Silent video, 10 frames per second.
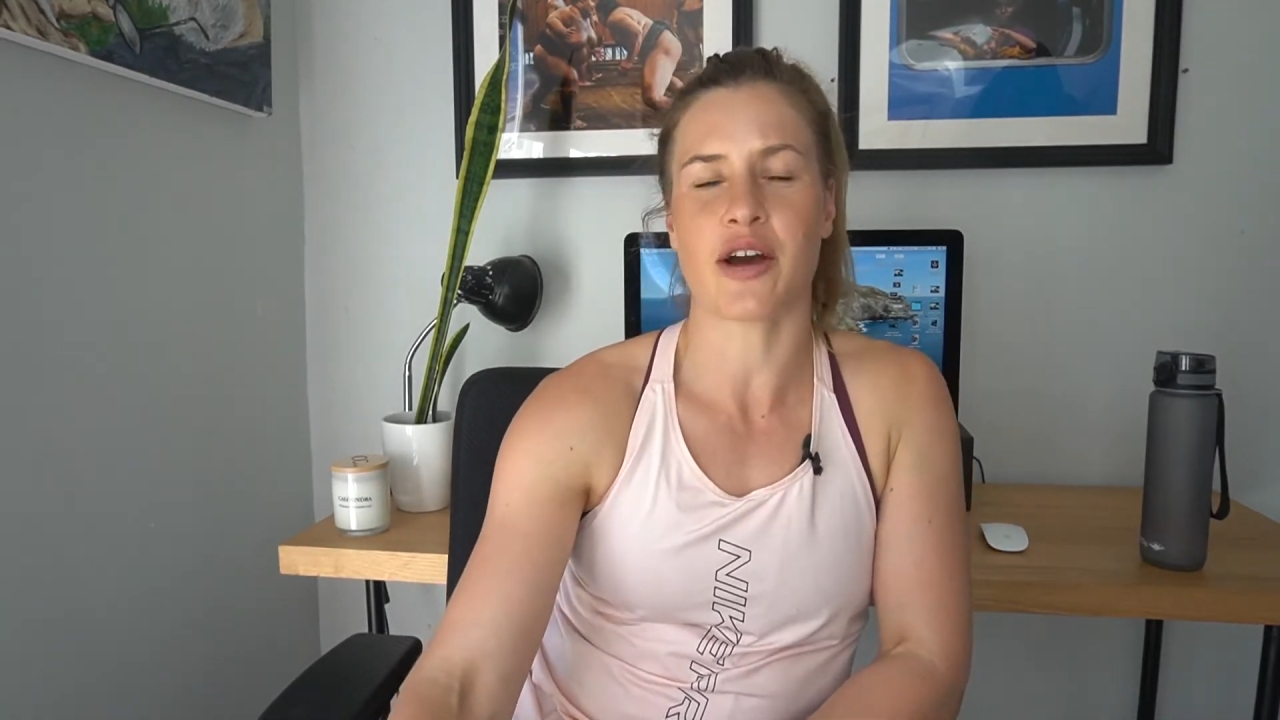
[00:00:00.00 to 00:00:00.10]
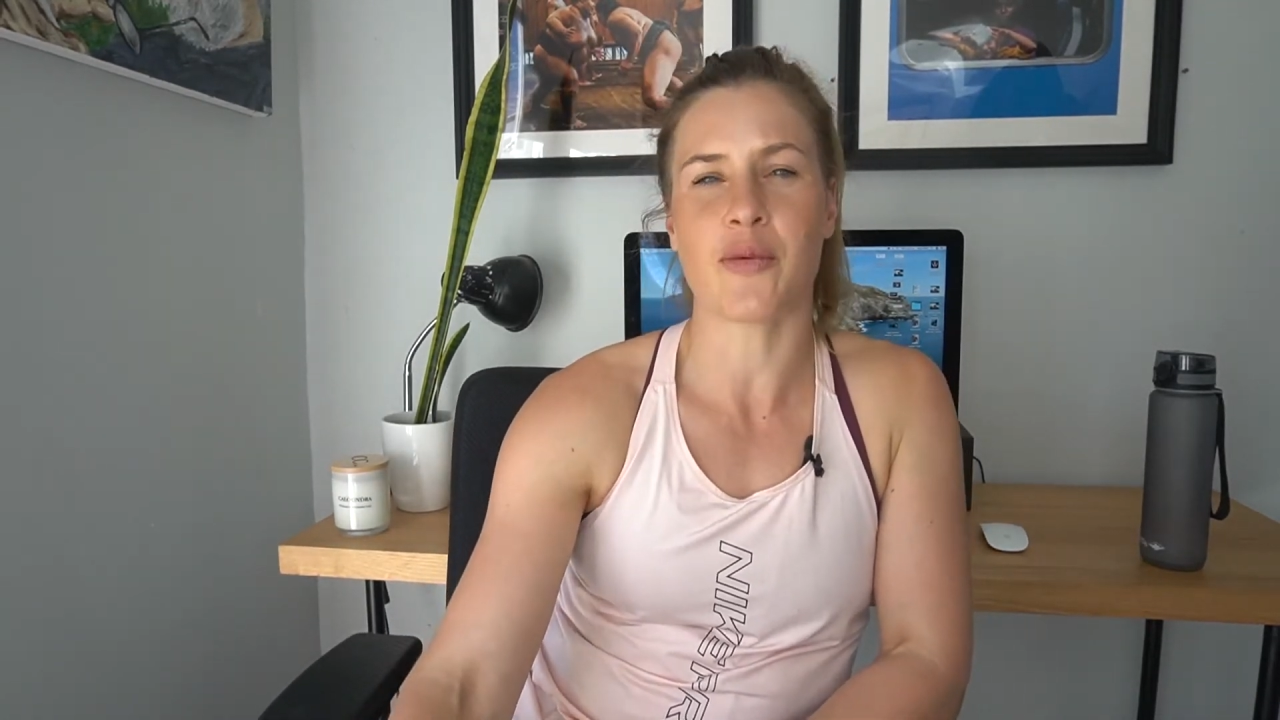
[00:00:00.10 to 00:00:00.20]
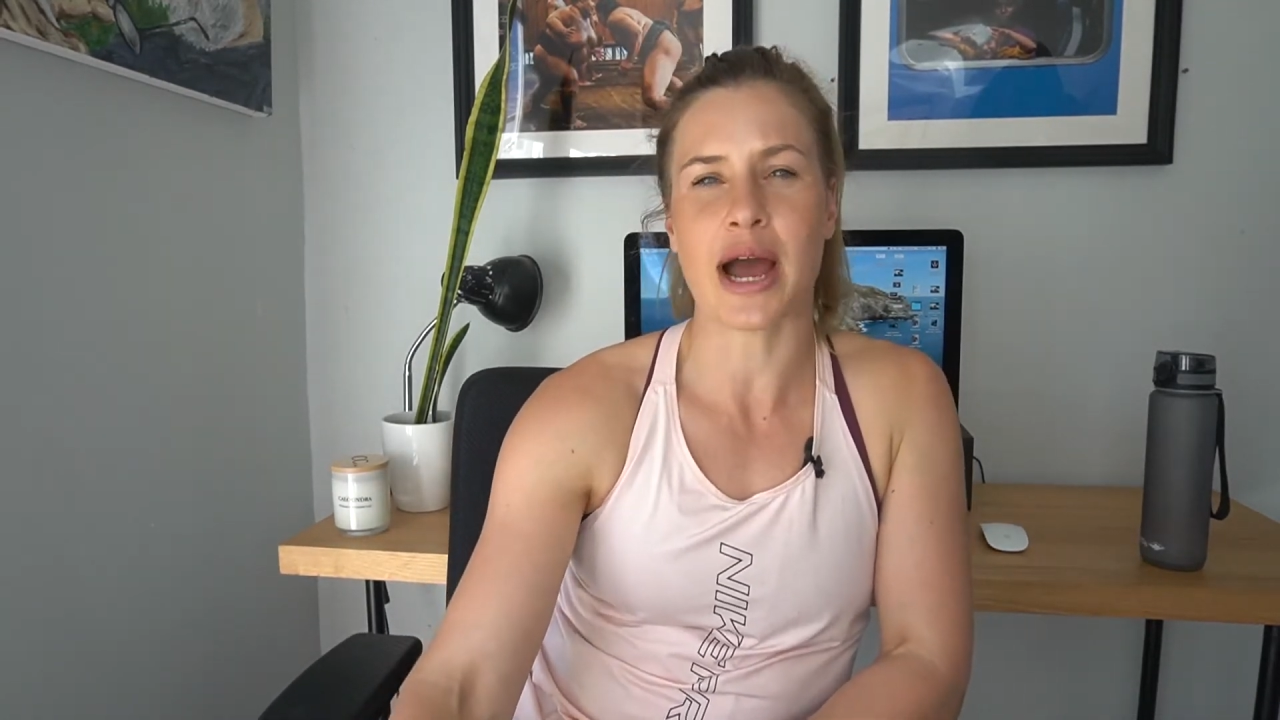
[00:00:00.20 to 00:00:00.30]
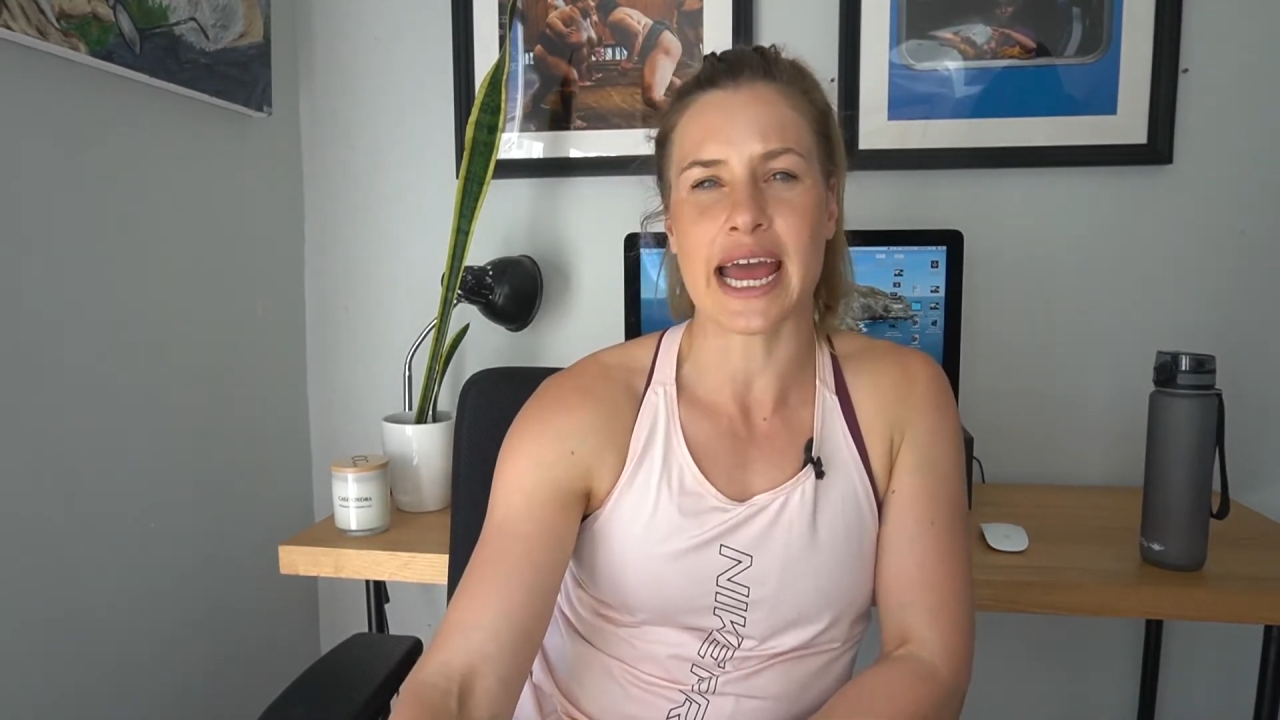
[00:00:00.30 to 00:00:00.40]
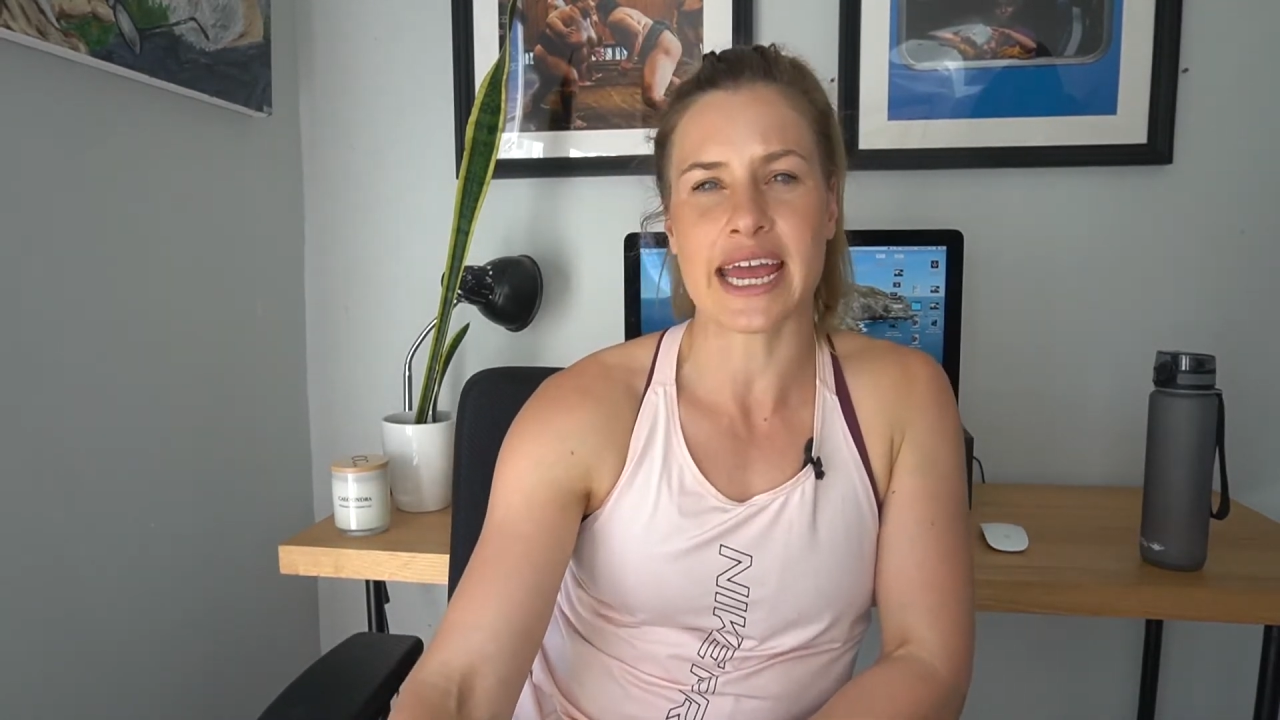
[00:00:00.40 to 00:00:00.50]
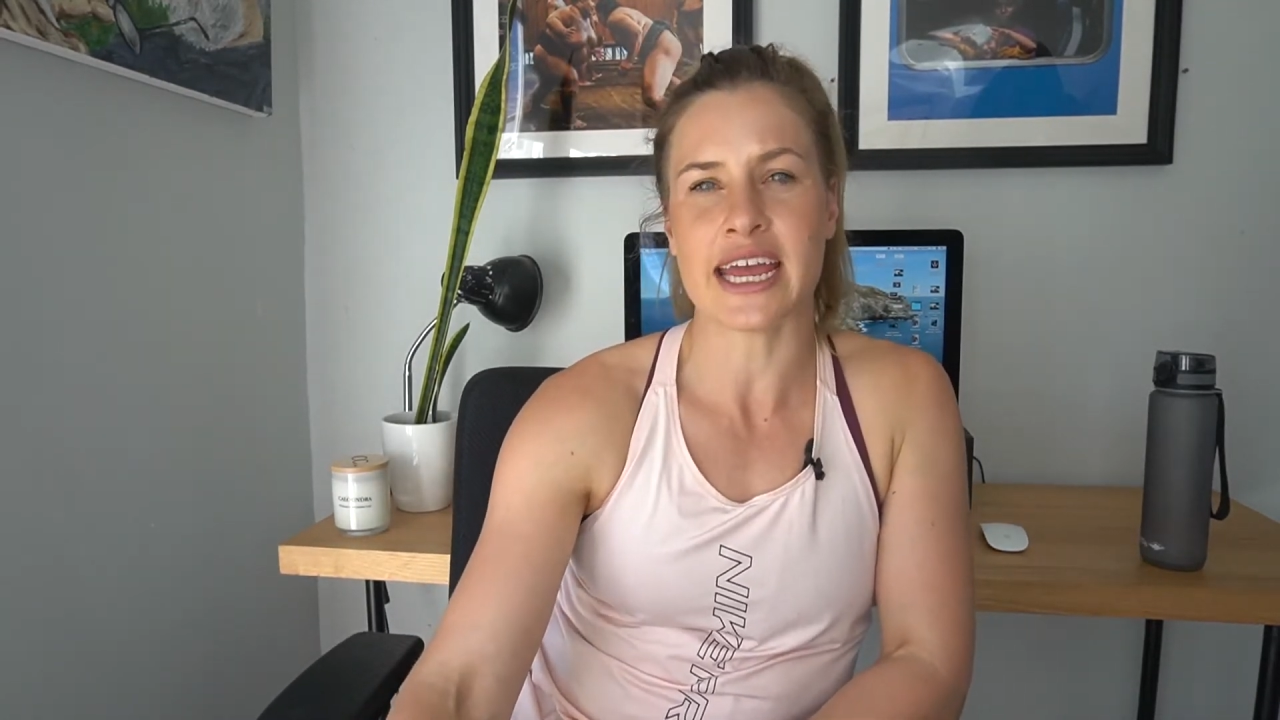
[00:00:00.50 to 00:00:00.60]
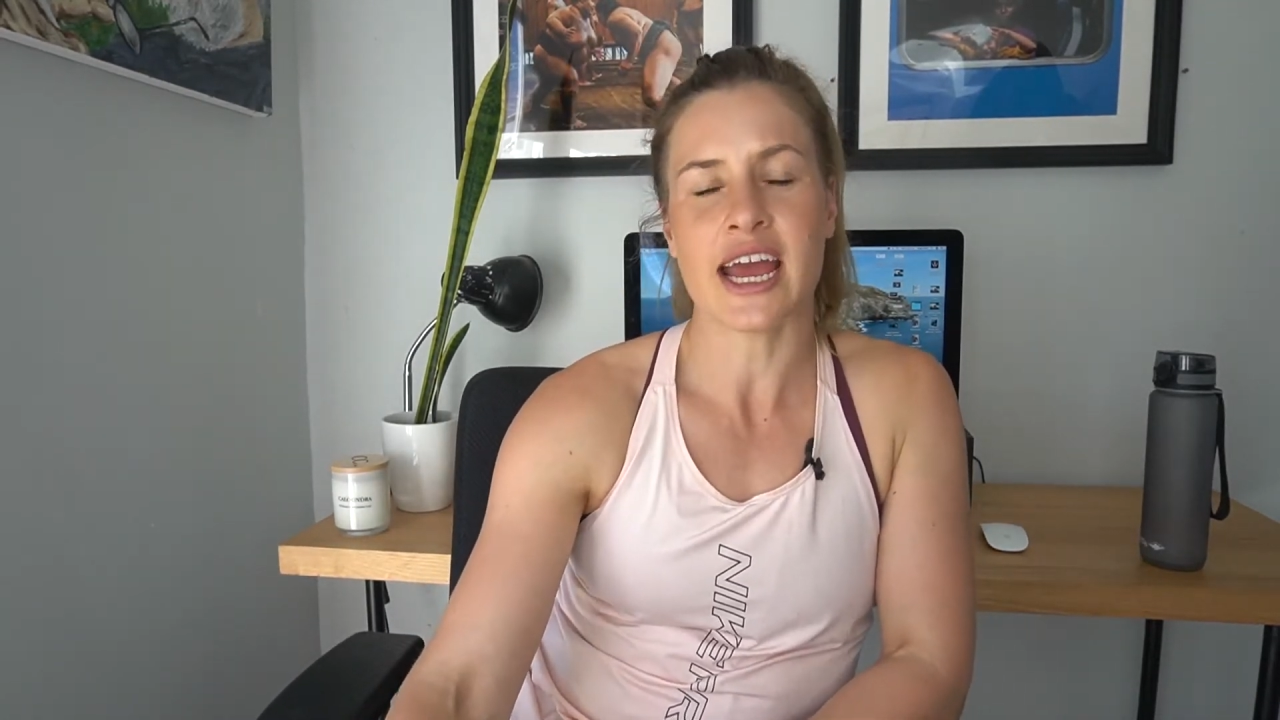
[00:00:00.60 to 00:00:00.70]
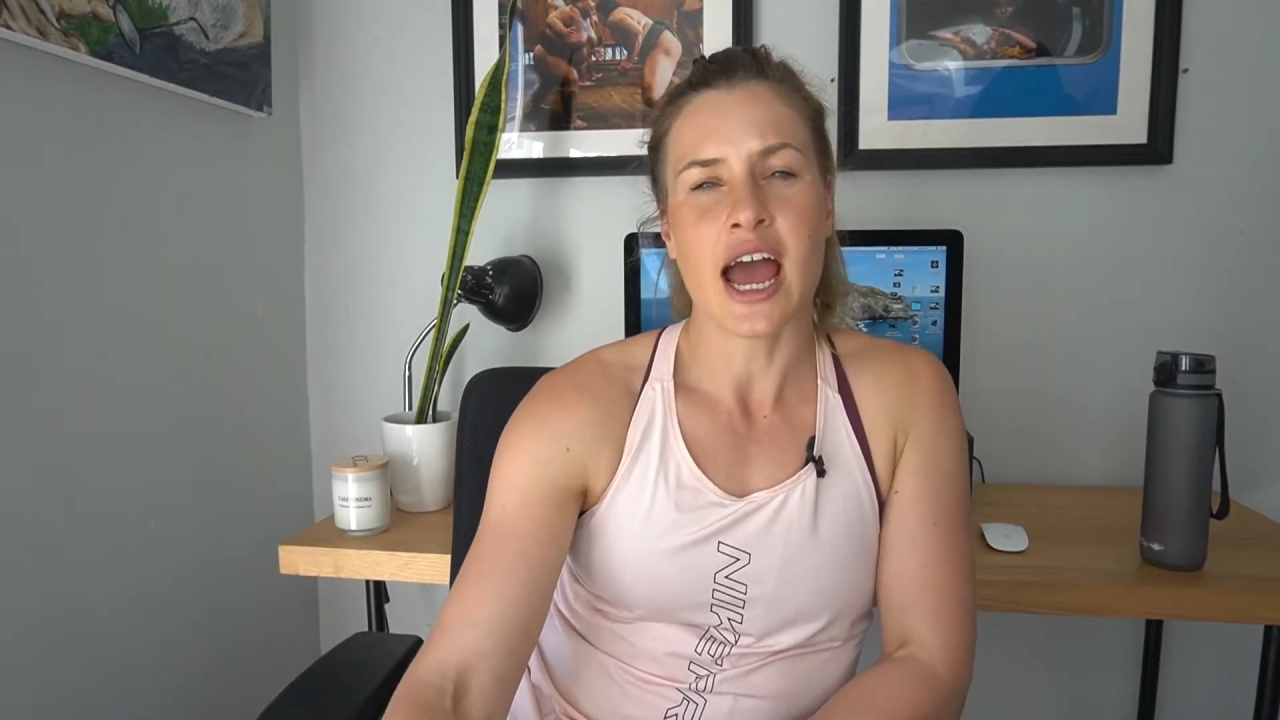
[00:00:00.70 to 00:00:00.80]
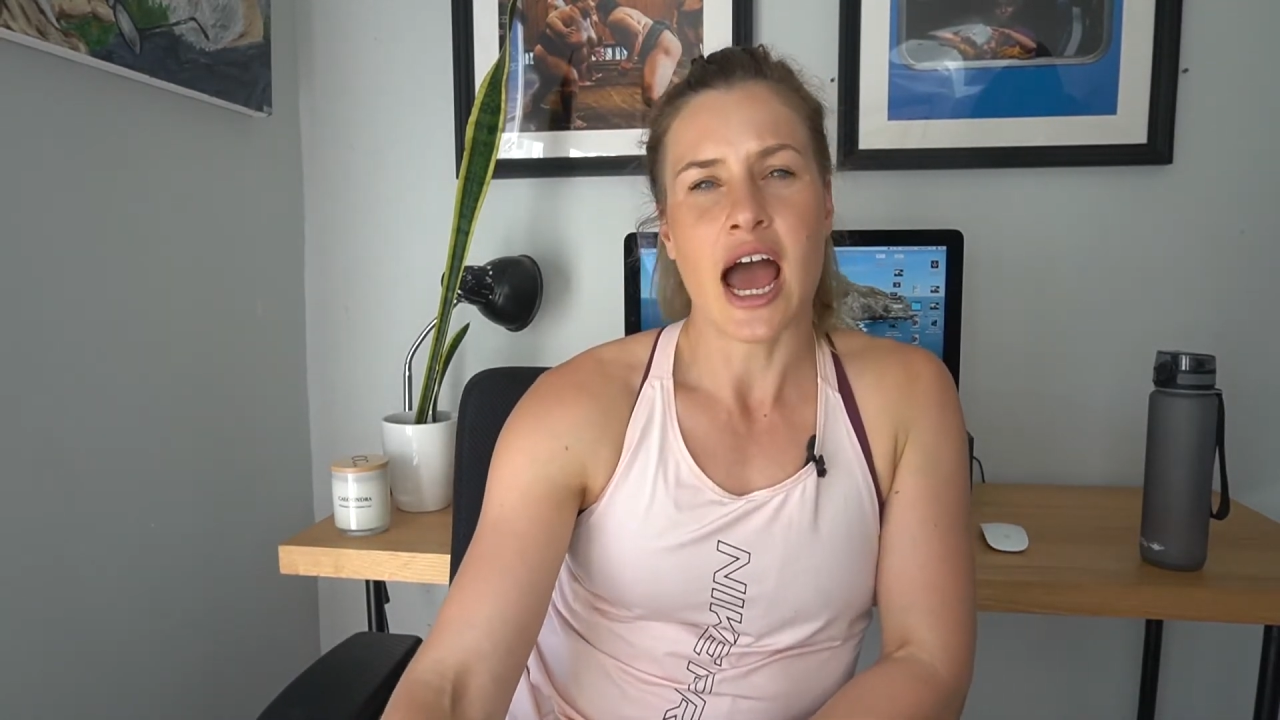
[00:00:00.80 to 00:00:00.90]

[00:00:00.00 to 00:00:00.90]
away,